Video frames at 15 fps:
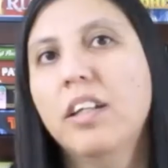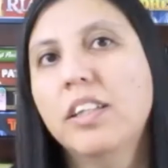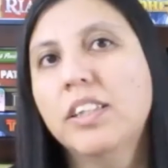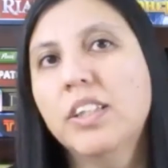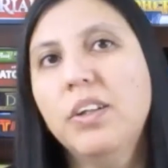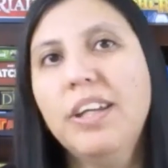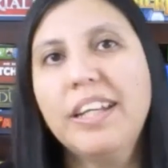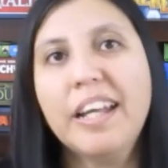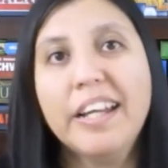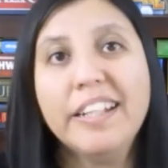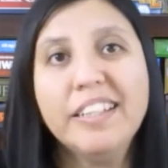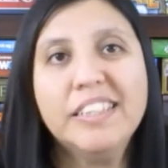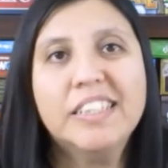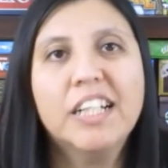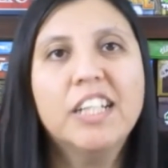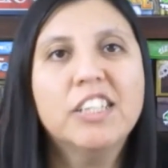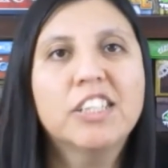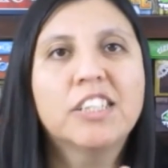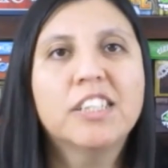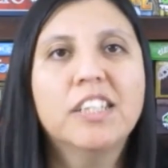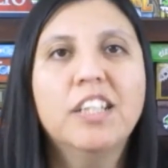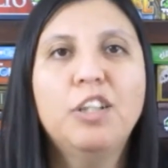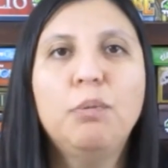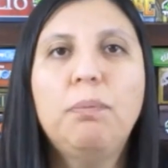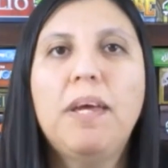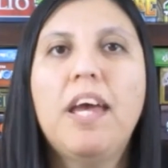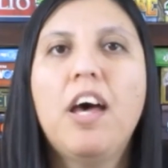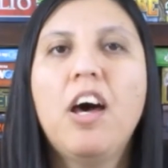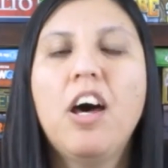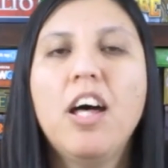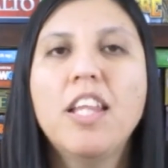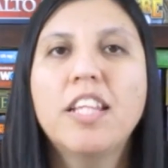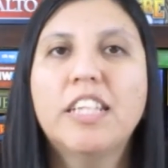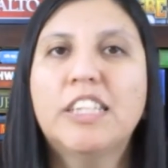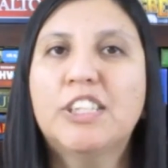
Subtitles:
So I kind of touched a little bit on the